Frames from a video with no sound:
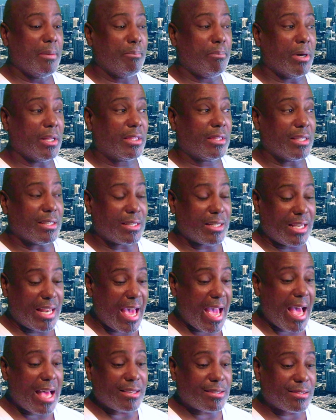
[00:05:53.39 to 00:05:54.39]
But the
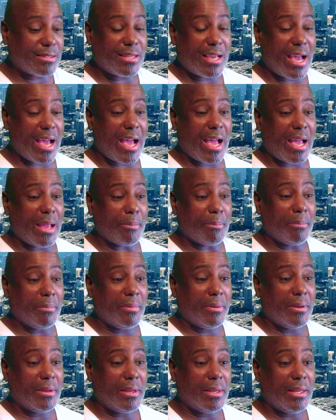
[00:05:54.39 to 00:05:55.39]
last time,
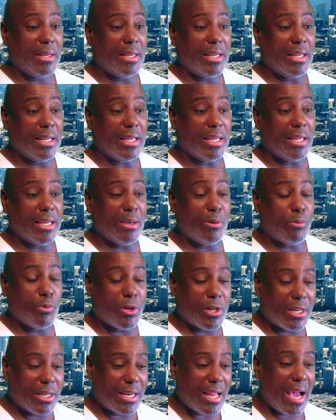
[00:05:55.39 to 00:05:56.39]
it
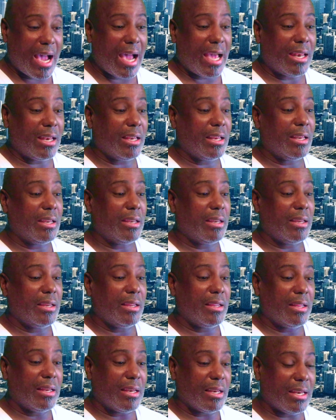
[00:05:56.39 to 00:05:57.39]
would not
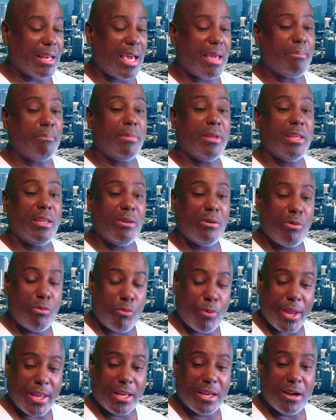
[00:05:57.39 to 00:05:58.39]
let me
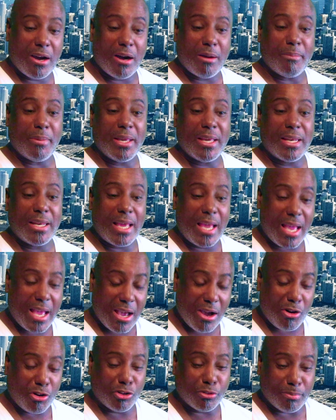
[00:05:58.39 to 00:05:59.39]
wake up. It
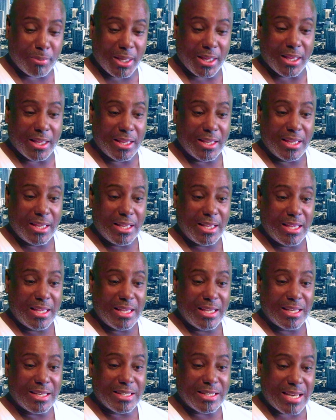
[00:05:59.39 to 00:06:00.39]
held me
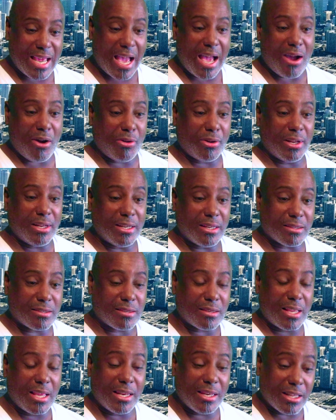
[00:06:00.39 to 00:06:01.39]
down in
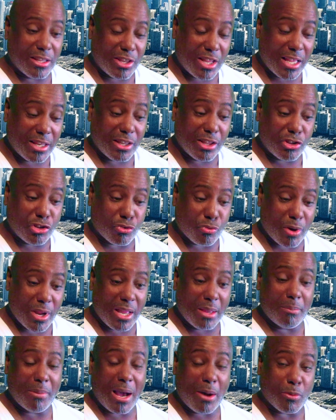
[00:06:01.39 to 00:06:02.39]
the dream.